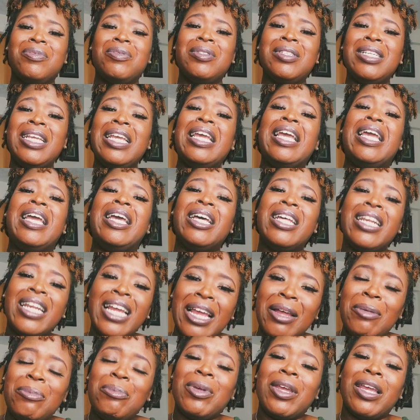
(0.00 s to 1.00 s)
The hell
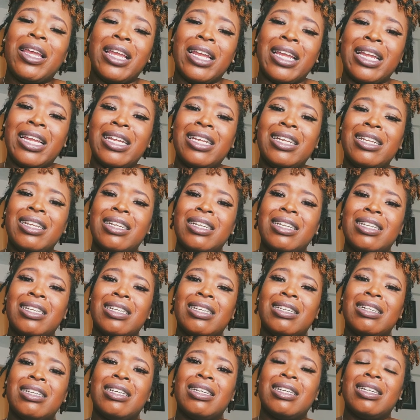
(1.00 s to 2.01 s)
that mean?
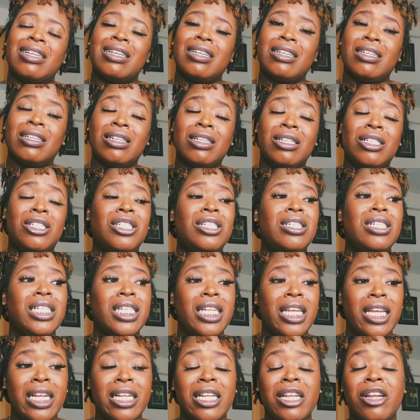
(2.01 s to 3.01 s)
She
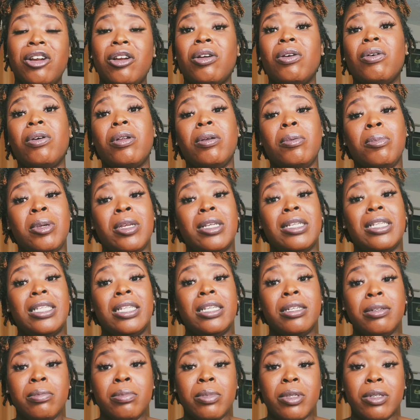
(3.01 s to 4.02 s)
said there are going to be
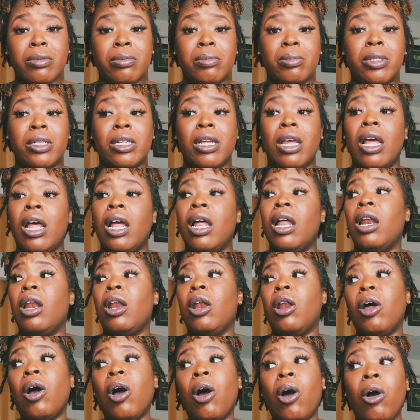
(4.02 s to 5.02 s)
symptoms
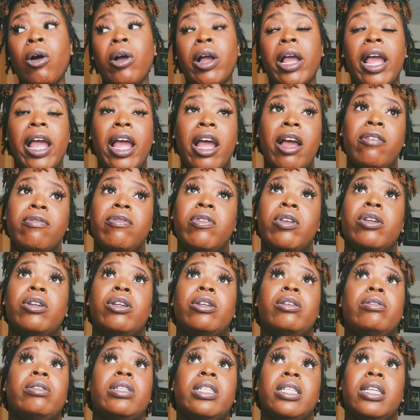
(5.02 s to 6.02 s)
long after
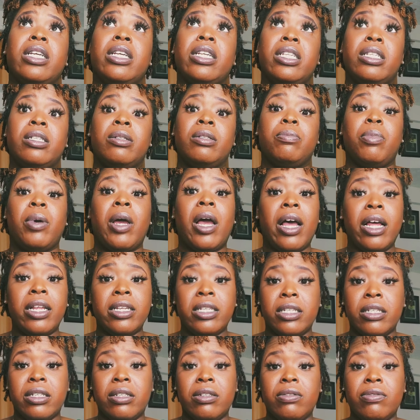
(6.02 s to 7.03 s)
you test
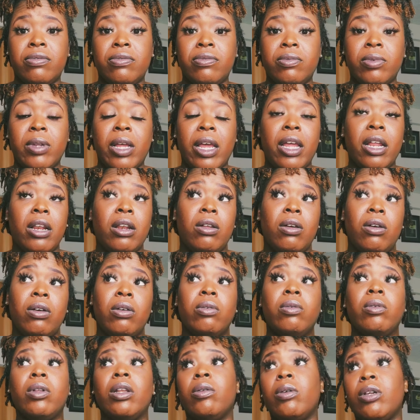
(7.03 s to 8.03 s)
positive. Like,
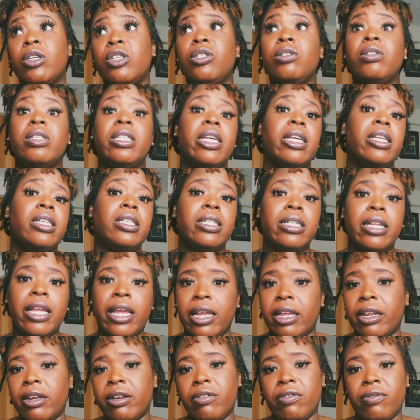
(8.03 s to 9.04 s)
once you test
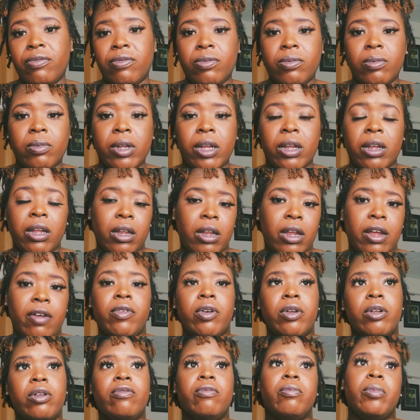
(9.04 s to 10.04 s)
negative
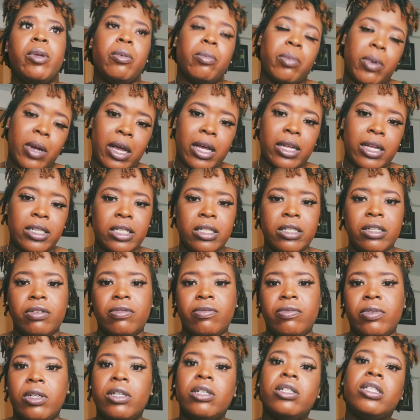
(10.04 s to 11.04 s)
after you've been
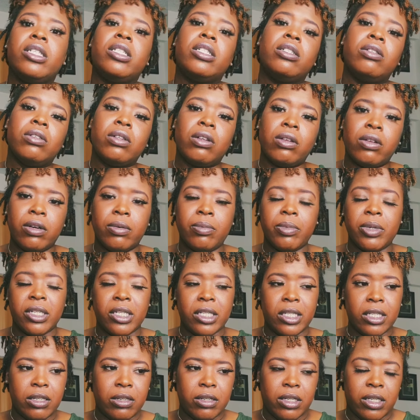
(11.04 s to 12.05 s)
positive, there's still going to be
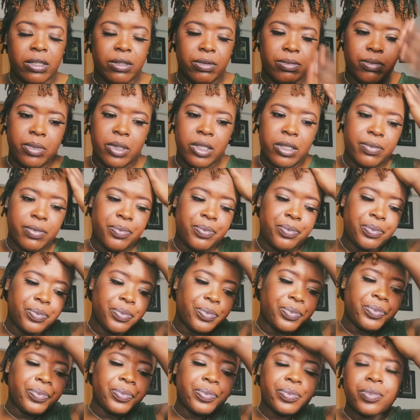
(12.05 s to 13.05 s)
symptoms.
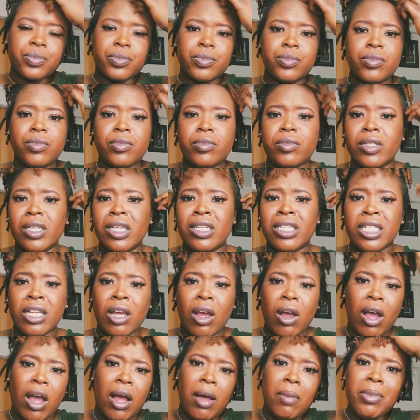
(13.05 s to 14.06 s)
So
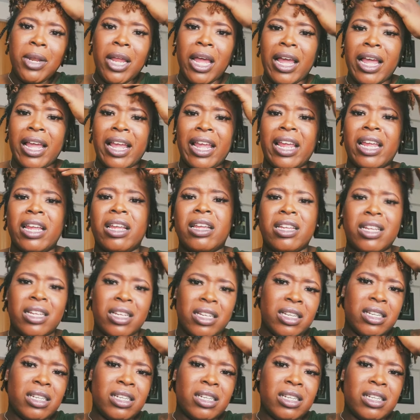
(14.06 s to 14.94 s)
I'm like,